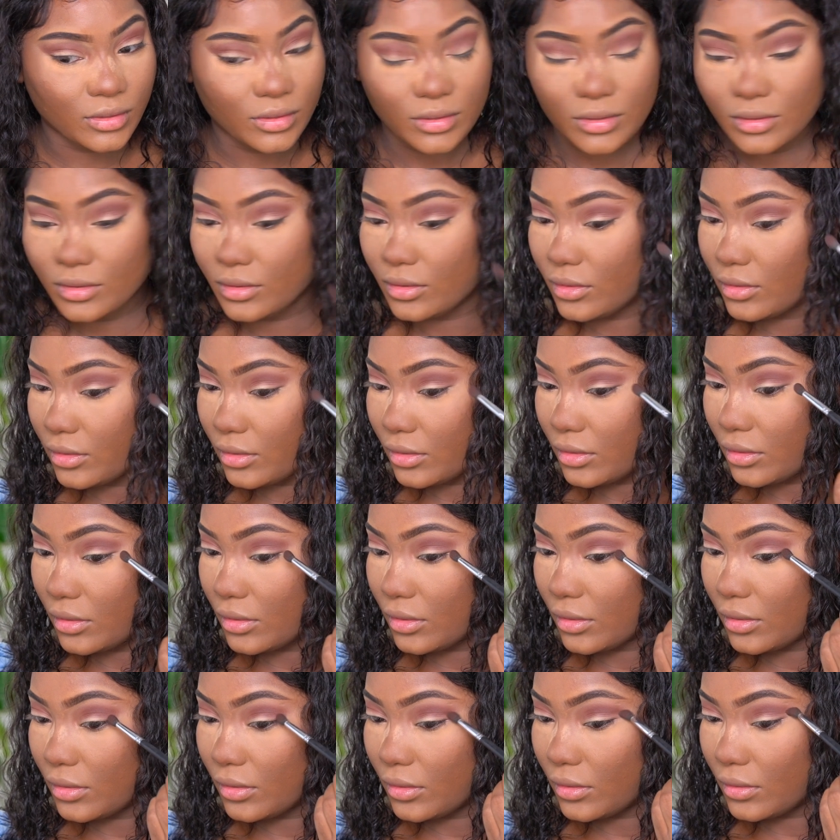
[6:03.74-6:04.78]

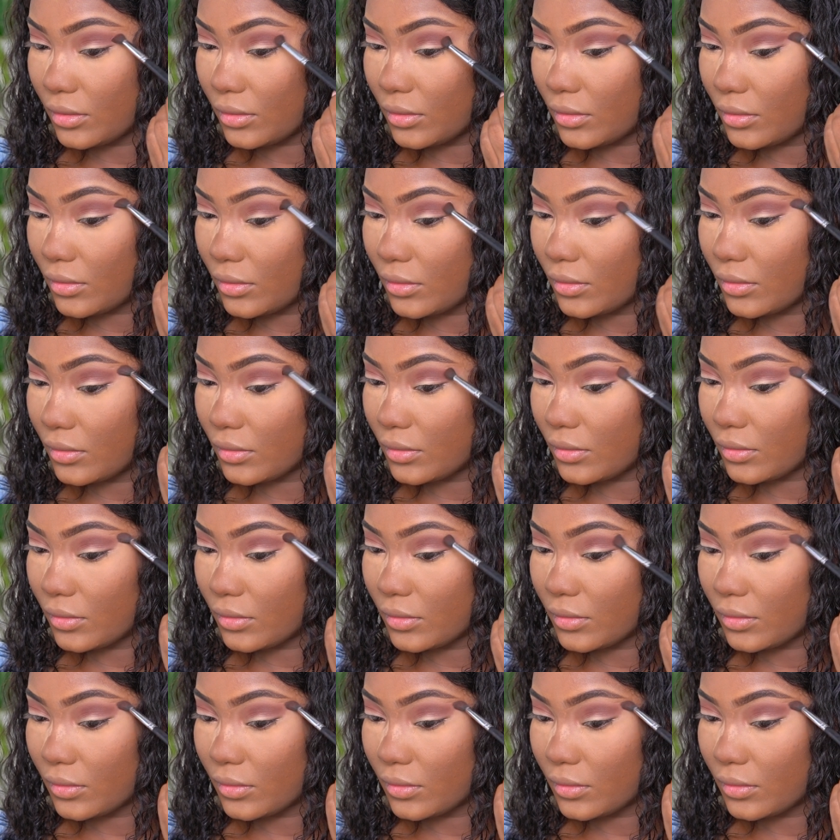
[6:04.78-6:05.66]
Nothing is said.